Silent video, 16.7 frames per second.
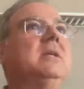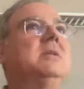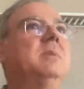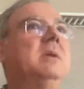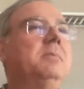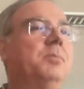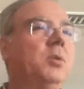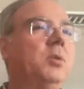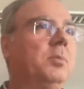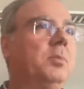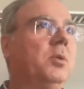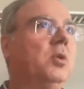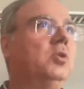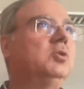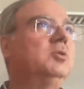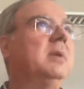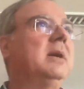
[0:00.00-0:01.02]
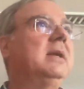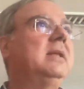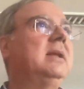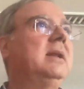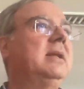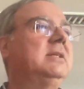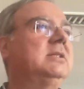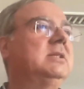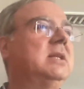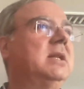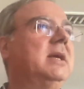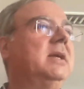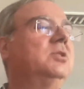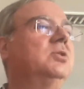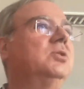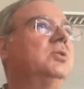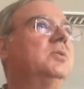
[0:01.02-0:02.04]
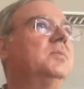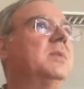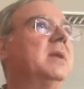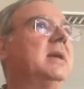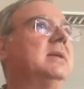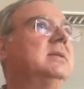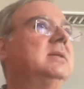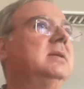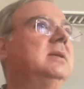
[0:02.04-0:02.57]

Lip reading: is being proposed by the legislator as